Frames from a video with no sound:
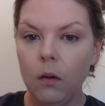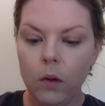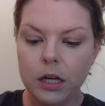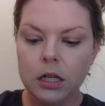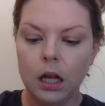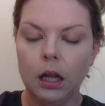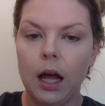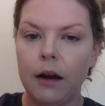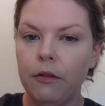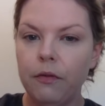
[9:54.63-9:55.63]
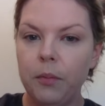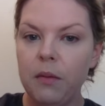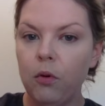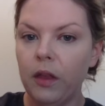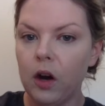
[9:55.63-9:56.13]
which a lot of
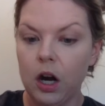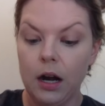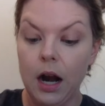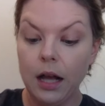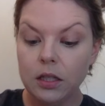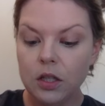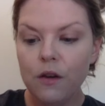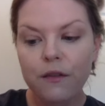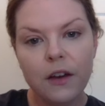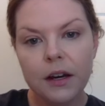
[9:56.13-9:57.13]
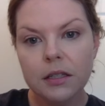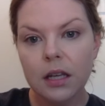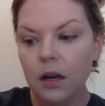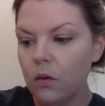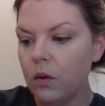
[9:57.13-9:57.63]
people that are not so fair
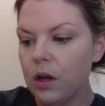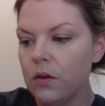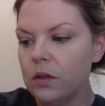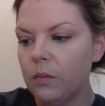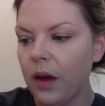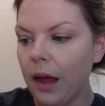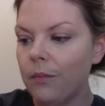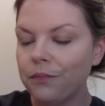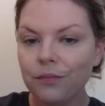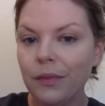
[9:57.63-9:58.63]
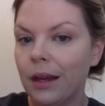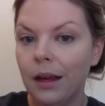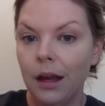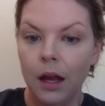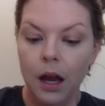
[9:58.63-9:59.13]
skinned will use, but
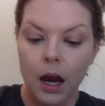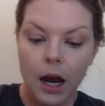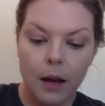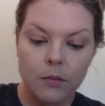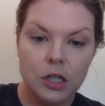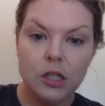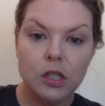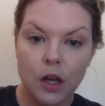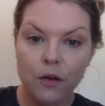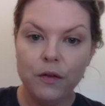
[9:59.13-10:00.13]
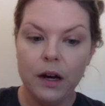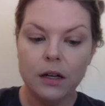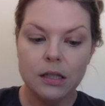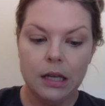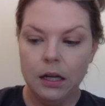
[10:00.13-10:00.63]
I'm just so fair
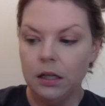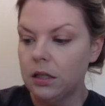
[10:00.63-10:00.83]
skinned.